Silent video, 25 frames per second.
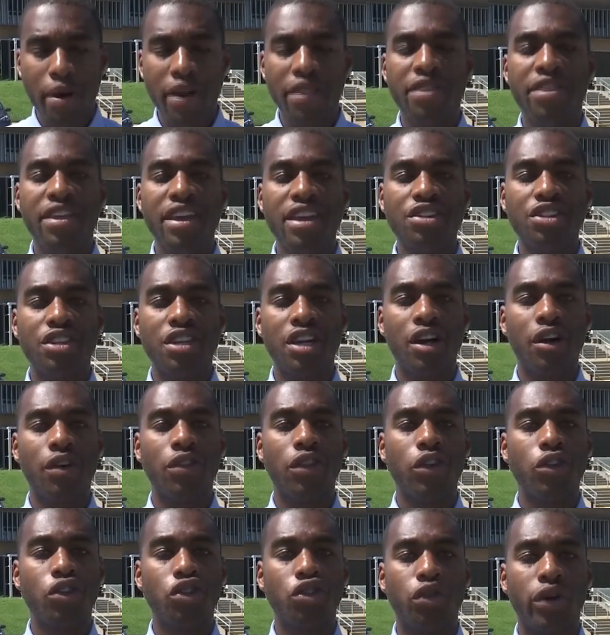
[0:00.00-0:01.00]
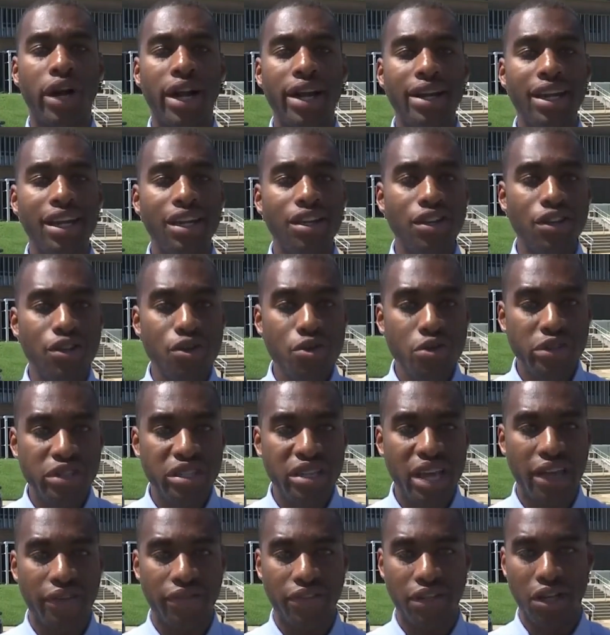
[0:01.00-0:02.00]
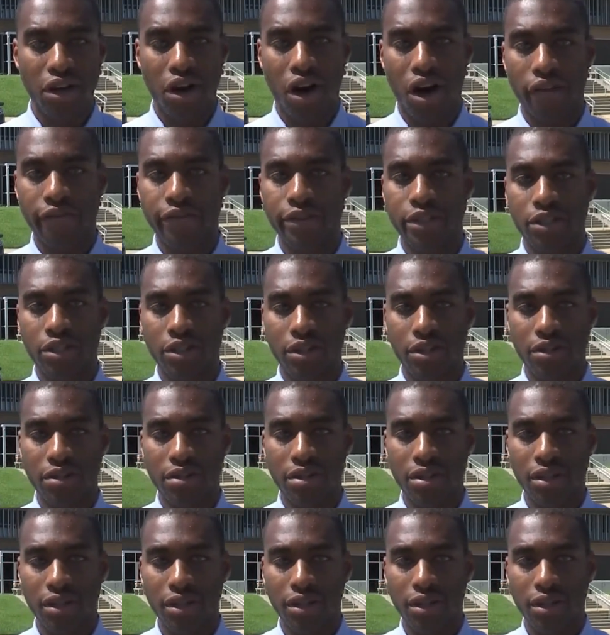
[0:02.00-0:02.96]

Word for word: But this year they're training new safety officers.